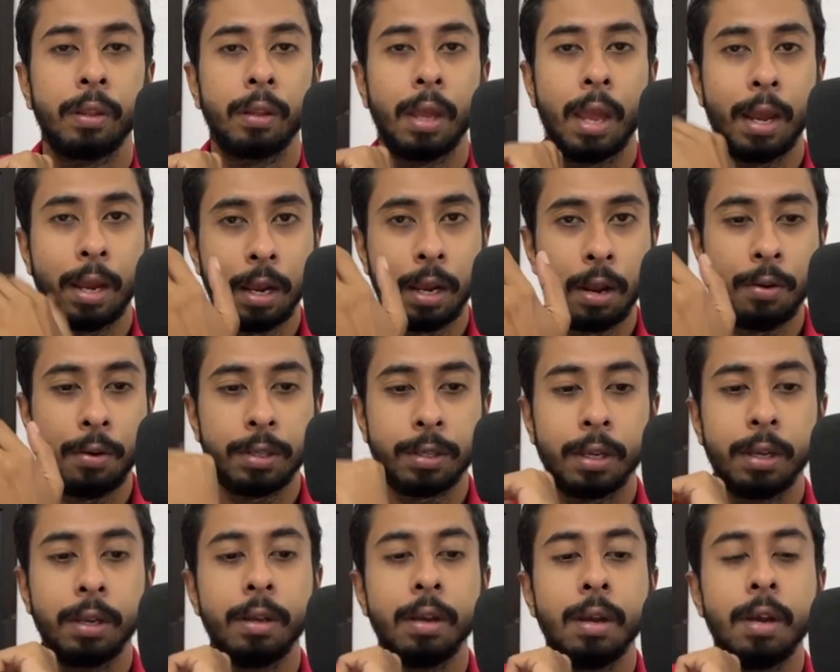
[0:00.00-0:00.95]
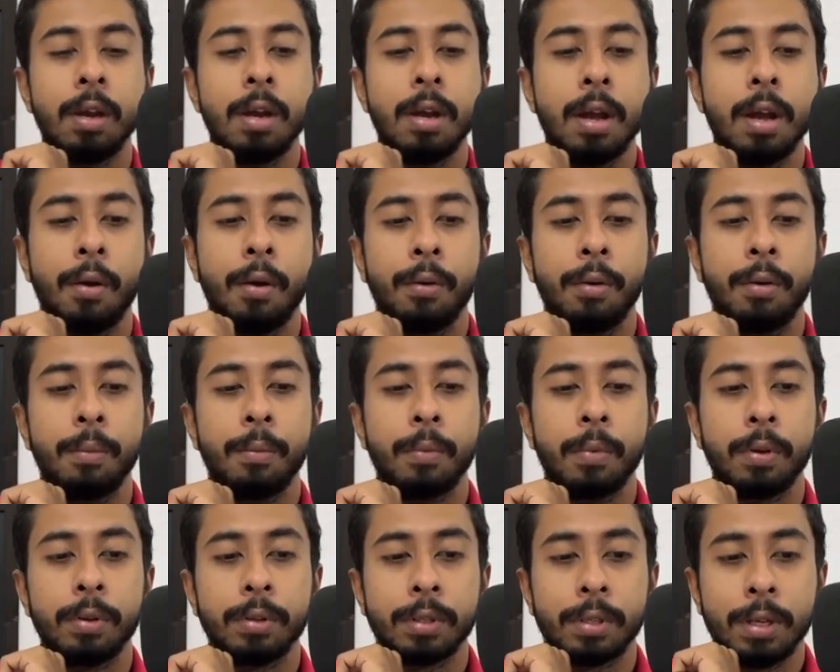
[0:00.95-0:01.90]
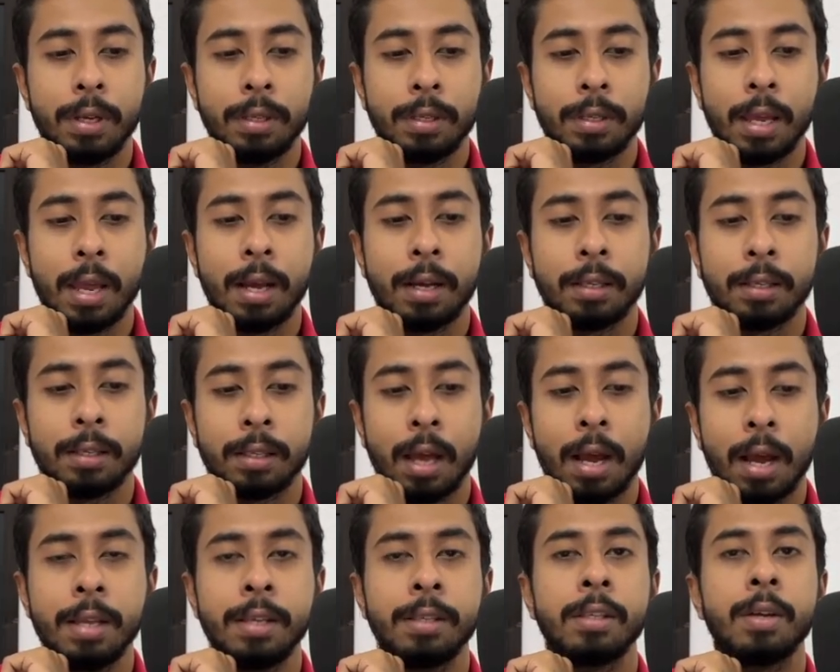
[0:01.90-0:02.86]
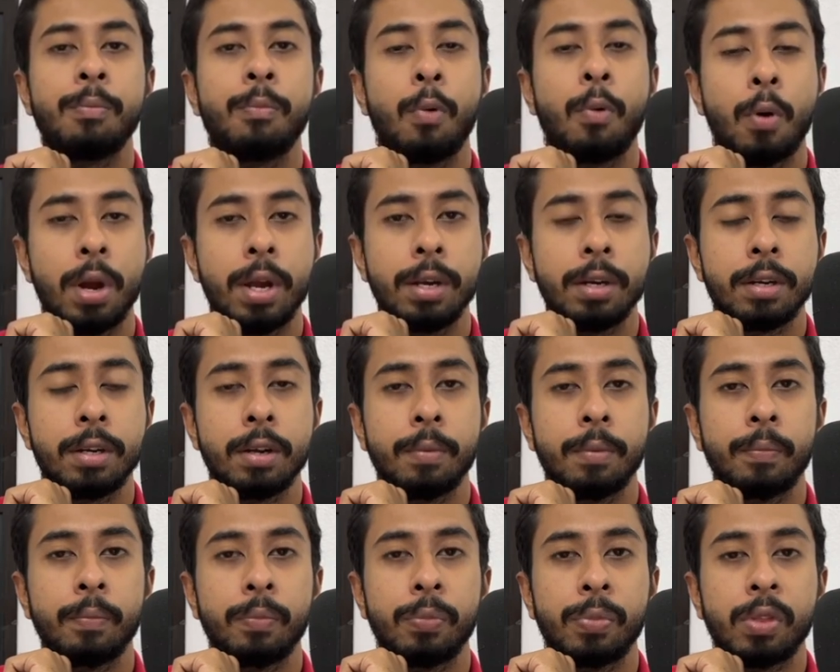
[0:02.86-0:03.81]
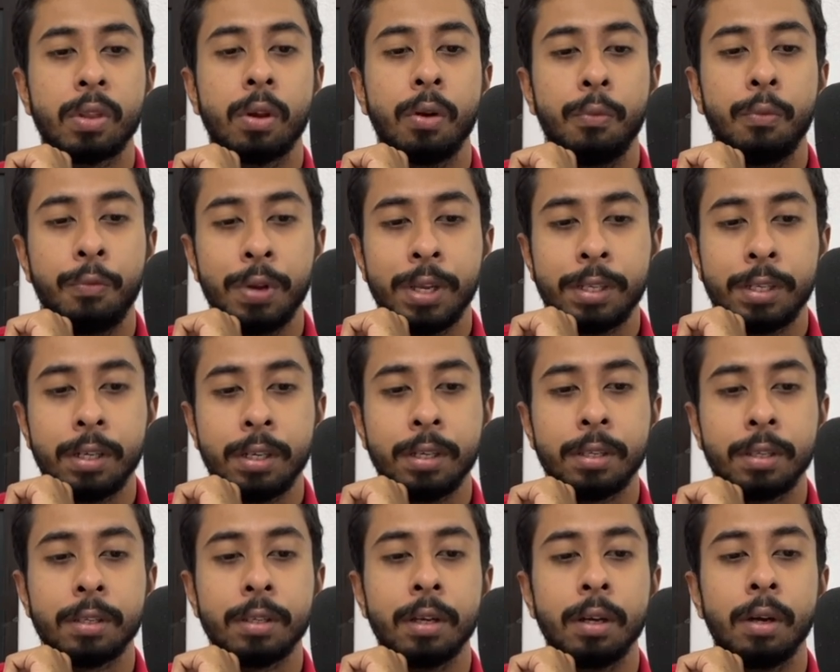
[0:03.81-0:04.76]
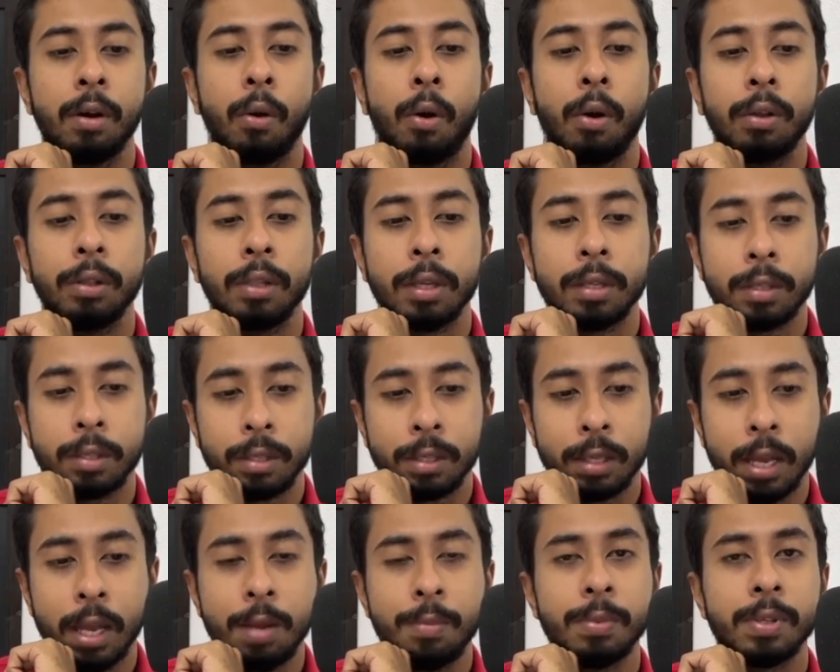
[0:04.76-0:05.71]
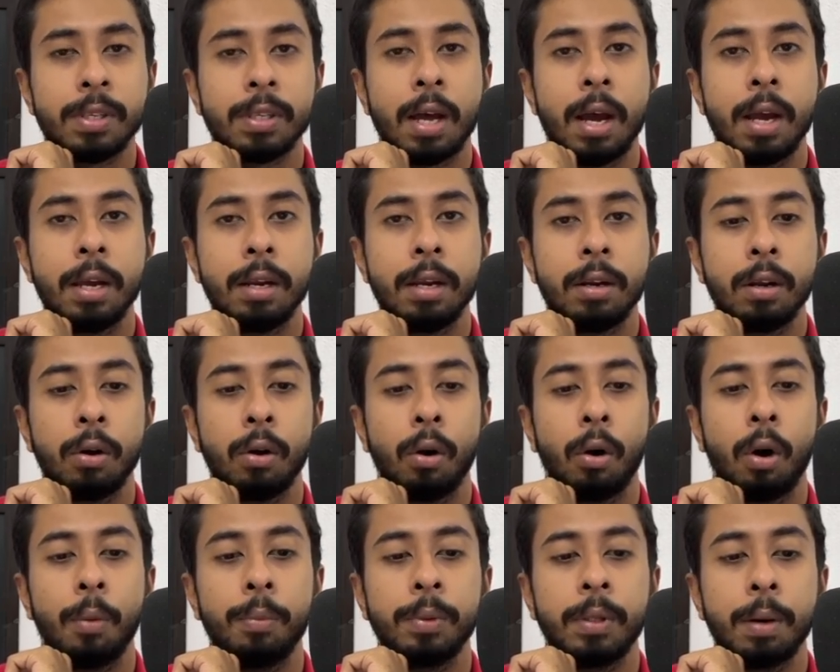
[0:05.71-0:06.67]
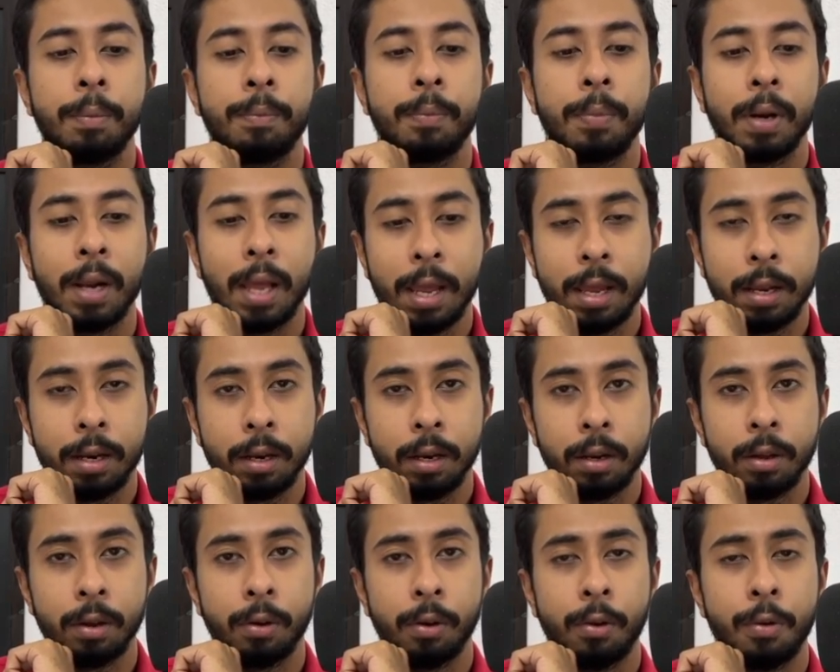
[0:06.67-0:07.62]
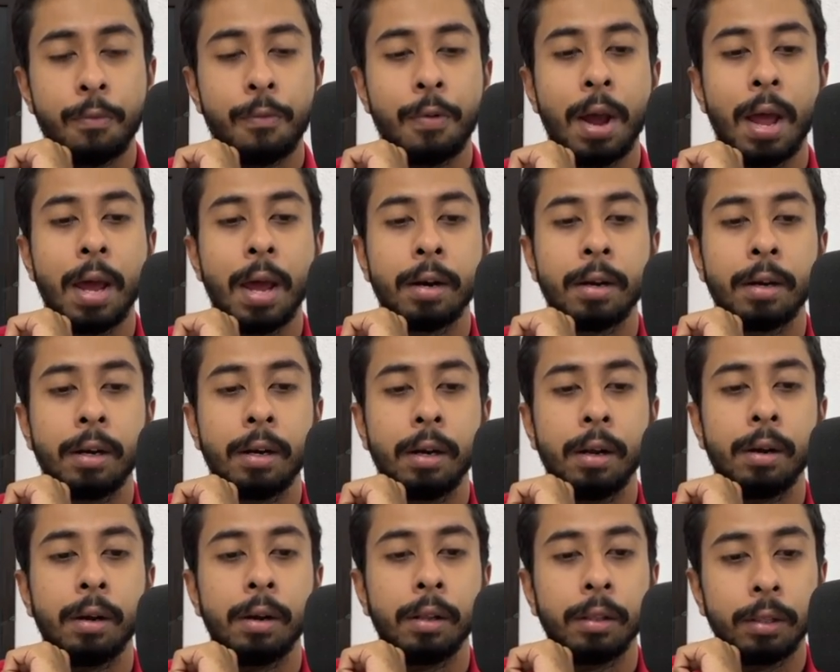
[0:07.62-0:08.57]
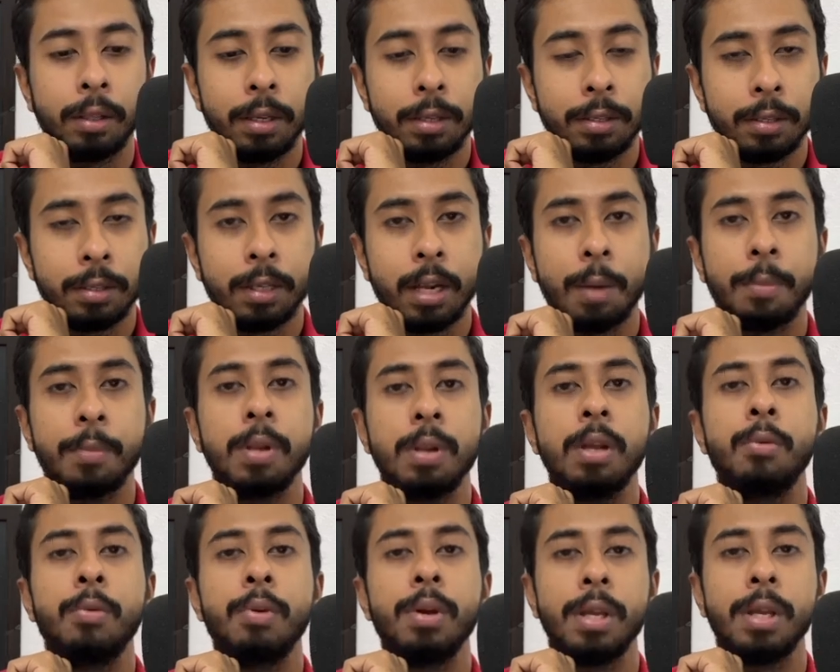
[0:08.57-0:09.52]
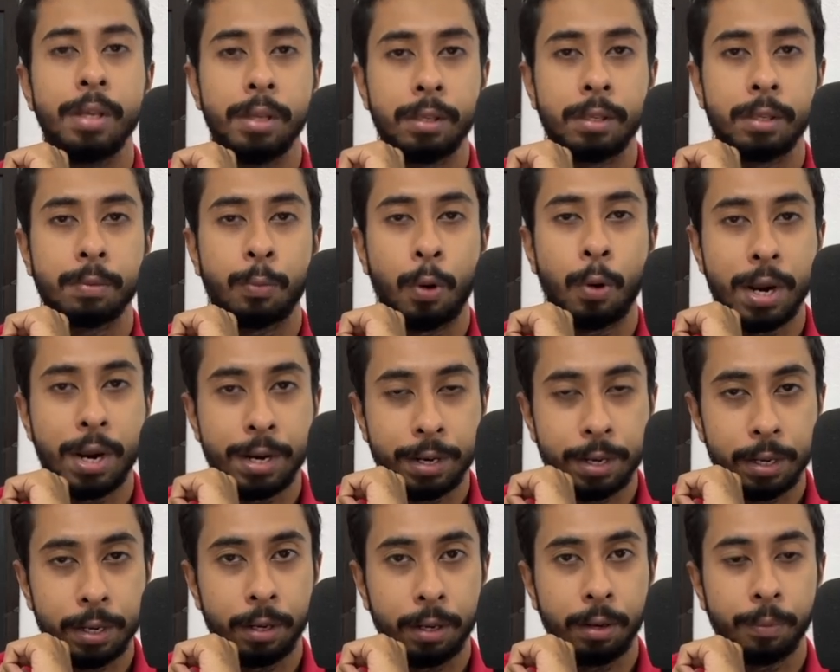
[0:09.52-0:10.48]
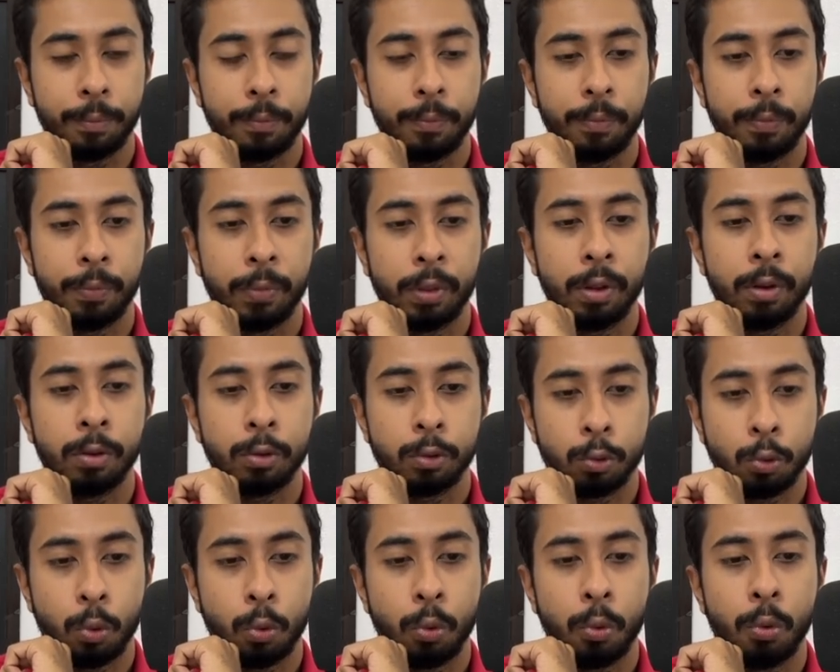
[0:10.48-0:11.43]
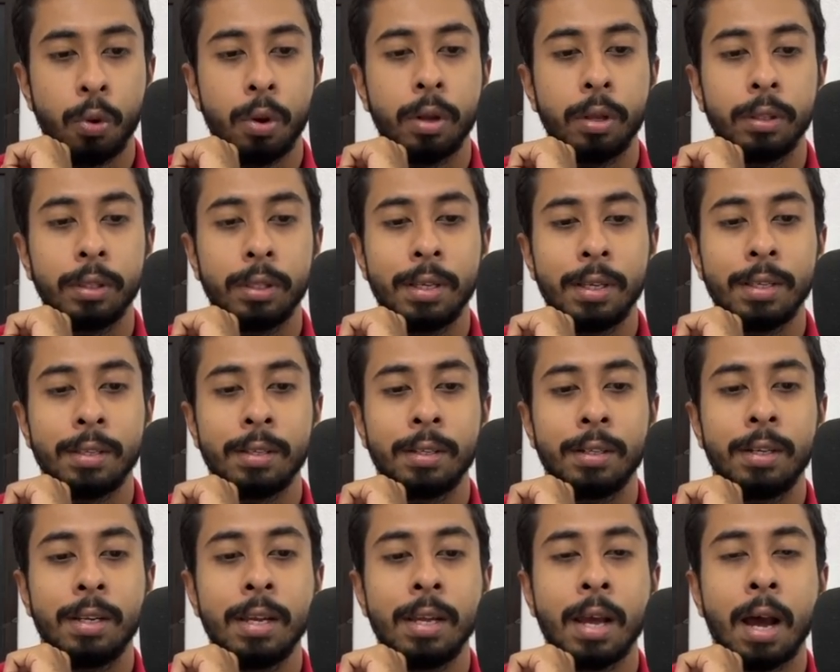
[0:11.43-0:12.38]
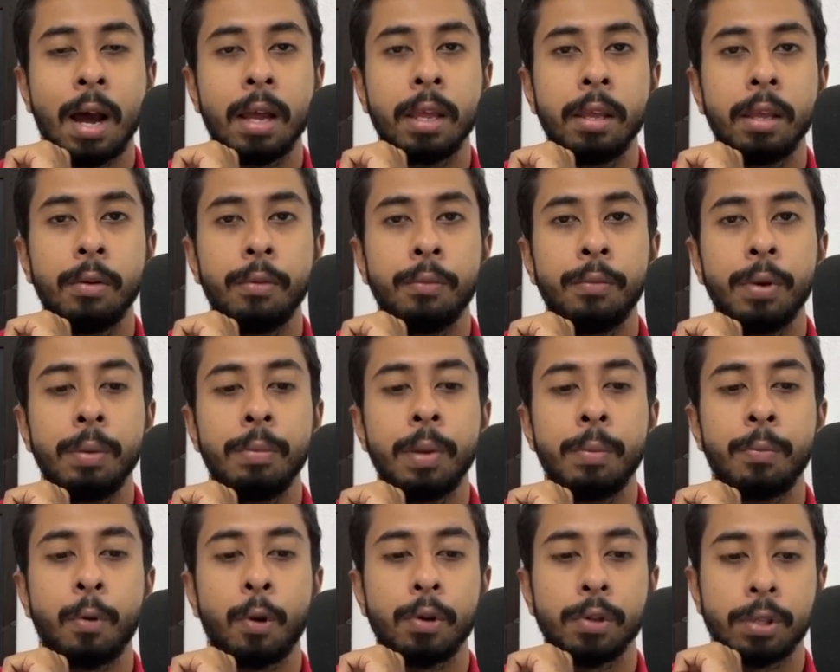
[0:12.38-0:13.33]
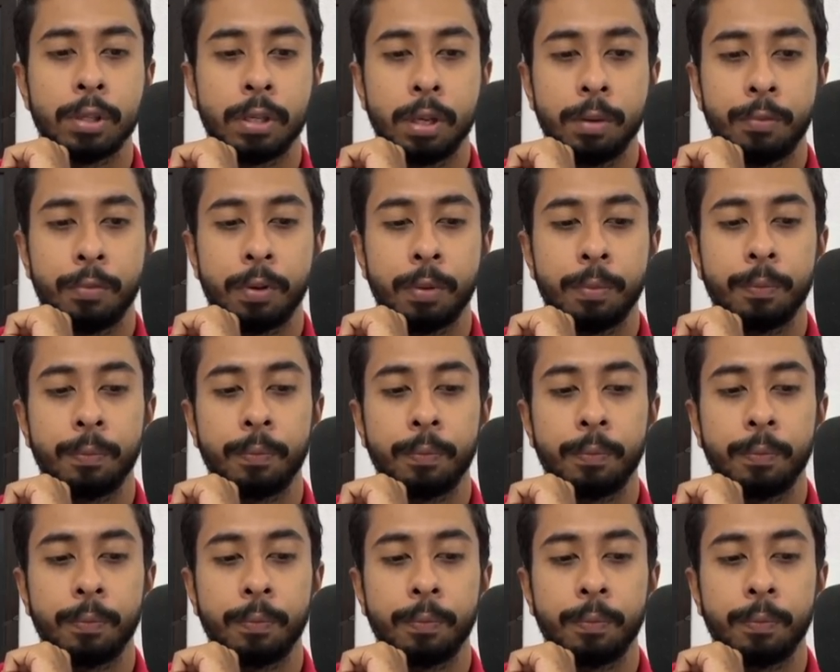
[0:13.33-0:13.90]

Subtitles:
Again I would say, since xi is a point which is on the same side of the plane where this w is pointing, so this di will be positive.